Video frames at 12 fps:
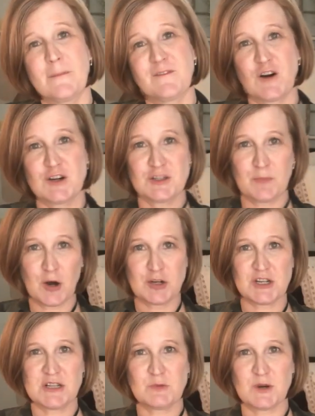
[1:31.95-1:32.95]
first
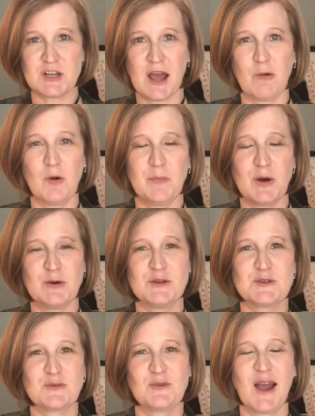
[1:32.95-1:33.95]
purchase, which I will
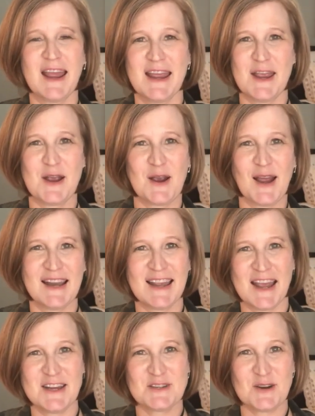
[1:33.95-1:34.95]
post right here in
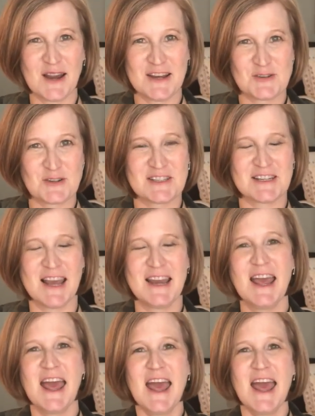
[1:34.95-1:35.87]
case you're interested.